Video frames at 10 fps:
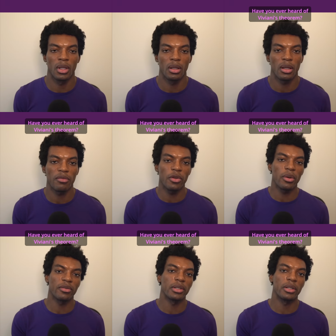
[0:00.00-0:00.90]
Have you
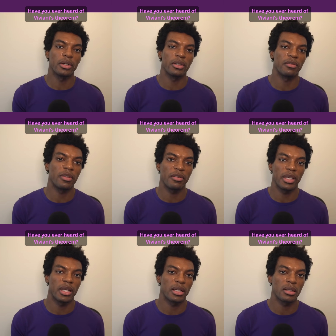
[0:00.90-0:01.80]
ever heard of
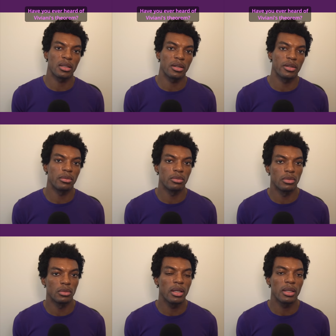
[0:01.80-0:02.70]
Viviani's theorem?
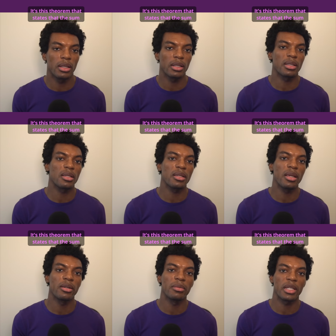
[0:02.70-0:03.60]
It's this
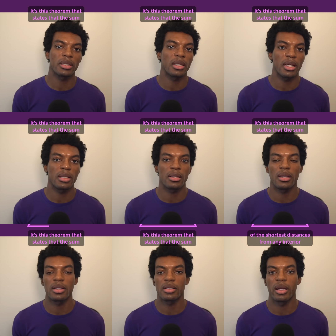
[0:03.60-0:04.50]
theorem that states that the
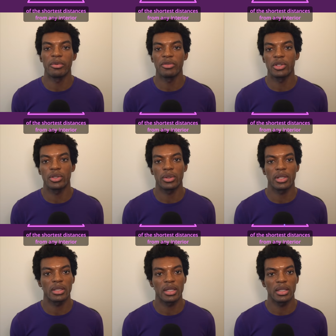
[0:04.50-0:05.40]
sum of the
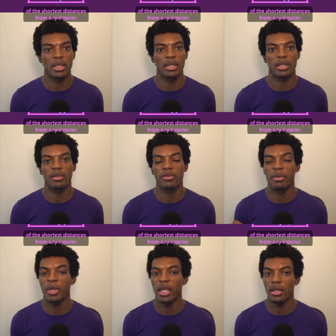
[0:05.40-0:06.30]
shortest distances from
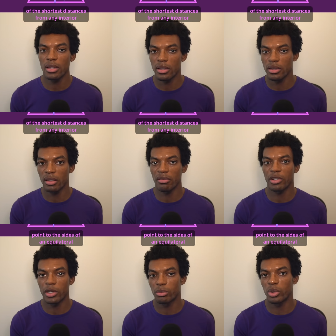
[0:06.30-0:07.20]
any
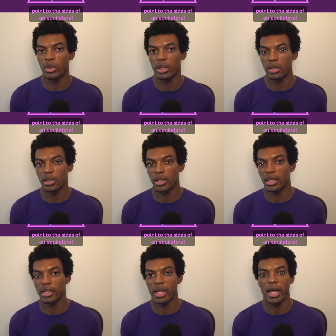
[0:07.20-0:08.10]
interior point to the
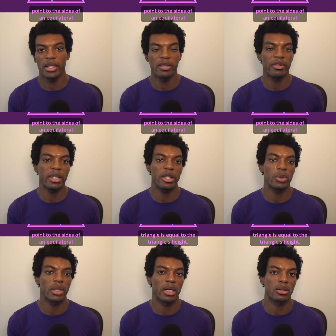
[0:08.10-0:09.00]
sides of an
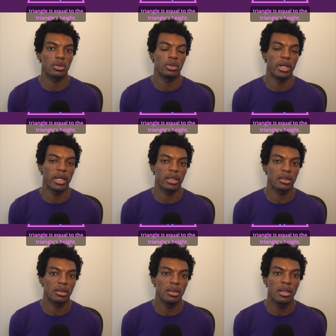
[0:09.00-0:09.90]
equilateral
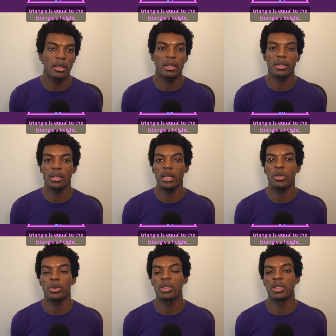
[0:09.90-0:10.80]
triangle is
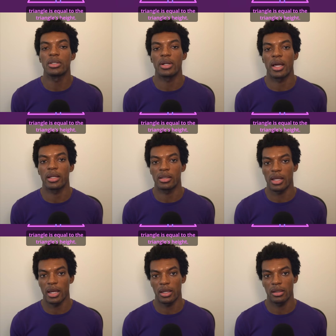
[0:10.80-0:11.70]
equal to the triangle's
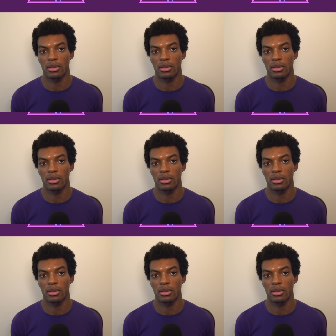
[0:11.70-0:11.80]
height.